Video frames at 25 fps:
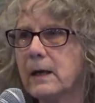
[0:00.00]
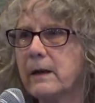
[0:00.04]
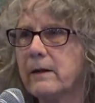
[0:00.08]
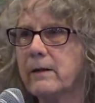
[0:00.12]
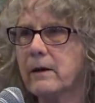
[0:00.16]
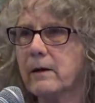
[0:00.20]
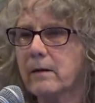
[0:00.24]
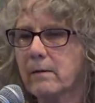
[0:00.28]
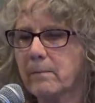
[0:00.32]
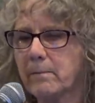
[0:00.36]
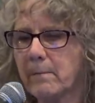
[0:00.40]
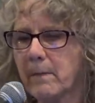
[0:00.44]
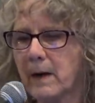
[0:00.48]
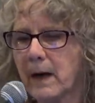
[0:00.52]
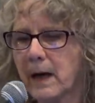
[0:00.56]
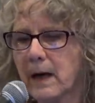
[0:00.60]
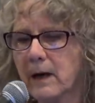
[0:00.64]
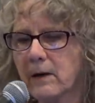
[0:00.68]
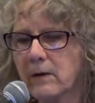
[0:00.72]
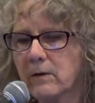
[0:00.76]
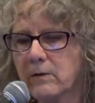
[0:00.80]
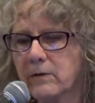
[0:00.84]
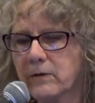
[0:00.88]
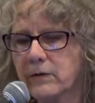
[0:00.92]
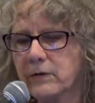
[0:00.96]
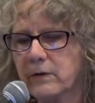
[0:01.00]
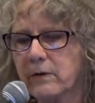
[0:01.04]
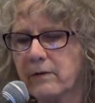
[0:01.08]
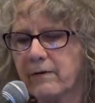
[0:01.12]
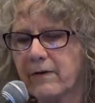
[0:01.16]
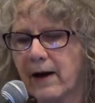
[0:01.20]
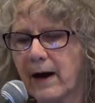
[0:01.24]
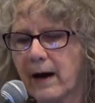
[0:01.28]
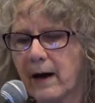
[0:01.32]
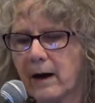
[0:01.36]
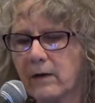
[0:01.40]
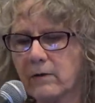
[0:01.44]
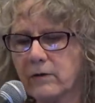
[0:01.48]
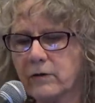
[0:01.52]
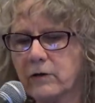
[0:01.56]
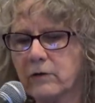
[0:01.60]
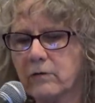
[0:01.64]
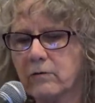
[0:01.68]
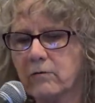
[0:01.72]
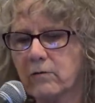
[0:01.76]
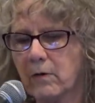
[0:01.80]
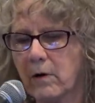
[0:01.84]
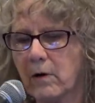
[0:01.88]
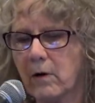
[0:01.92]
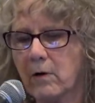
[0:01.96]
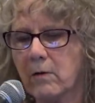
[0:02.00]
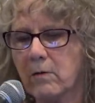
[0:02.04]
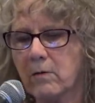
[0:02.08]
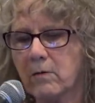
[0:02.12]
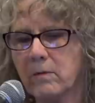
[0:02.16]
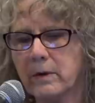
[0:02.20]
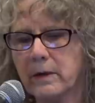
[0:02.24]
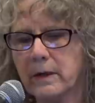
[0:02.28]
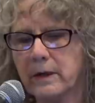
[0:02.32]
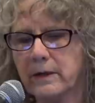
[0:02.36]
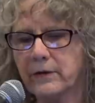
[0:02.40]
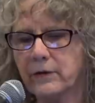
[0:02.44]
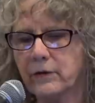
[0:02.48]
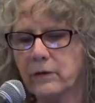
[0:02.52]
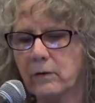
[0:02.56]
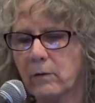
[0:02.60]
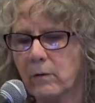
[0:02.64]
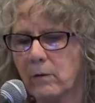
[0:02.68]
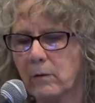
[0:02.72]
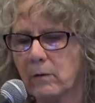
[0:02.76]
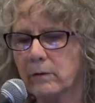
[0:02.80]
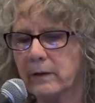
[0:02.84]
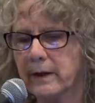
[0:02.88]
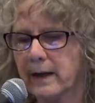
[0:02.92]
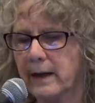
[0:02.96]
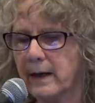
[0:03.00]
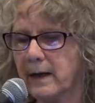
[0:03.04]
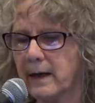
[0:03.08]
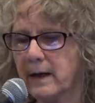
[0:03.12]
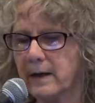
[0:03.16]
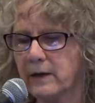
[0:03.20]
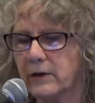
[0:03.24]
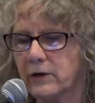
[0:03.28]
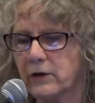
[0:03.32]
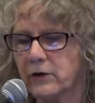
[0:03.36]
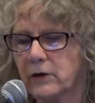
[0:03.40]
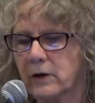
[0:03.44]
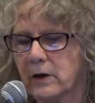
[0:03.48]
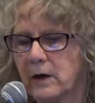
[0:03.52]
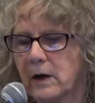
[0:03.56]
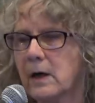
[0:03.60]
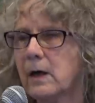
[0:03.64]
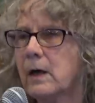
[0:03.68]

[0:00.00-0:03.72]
they're models of how to grow into old age